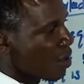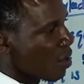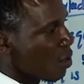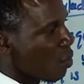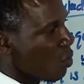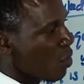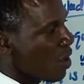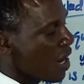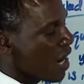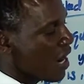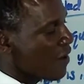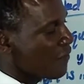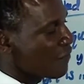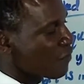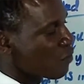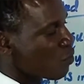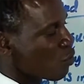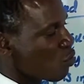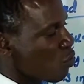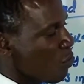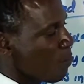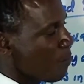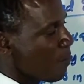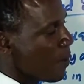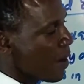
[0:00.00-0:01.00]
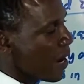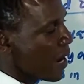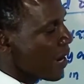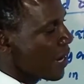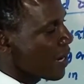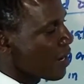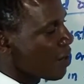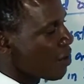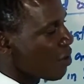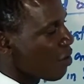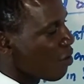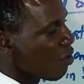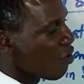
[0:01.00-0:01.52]
We have 2
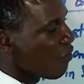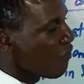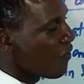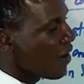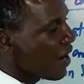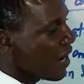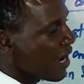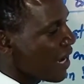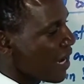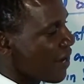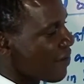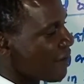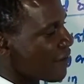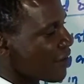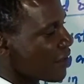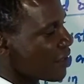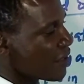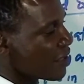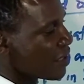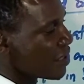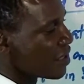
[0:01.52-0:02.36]
pi over f.